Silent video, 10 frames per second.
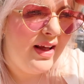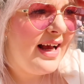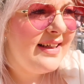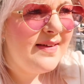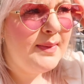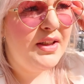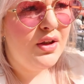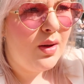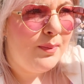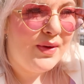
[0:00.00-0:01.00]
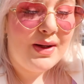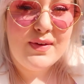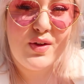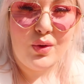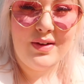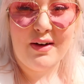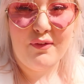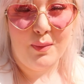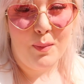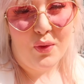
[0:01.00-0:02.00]
exhibition on, but that was sold
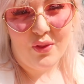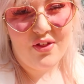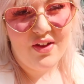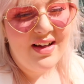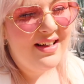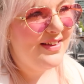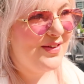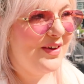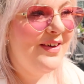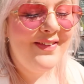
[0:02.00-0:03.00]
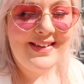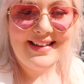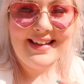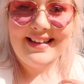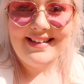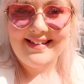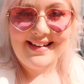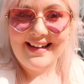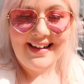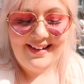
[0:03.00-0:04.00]
out for months, so we didn't get to
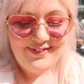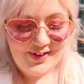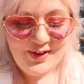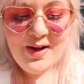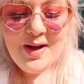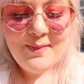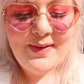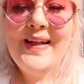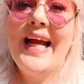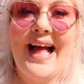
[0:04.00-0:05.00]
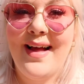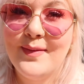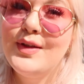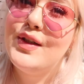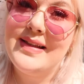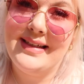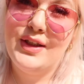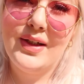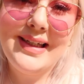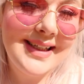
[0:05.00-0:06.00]
see that either. But yeah, we're just
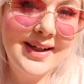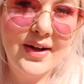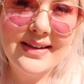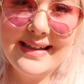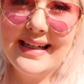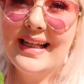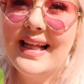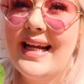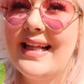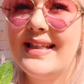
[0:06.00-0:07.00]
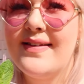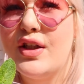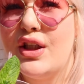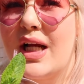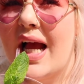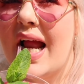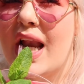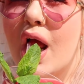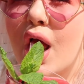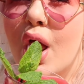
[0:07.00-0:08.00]
enjoying a cocktail in the sunshine.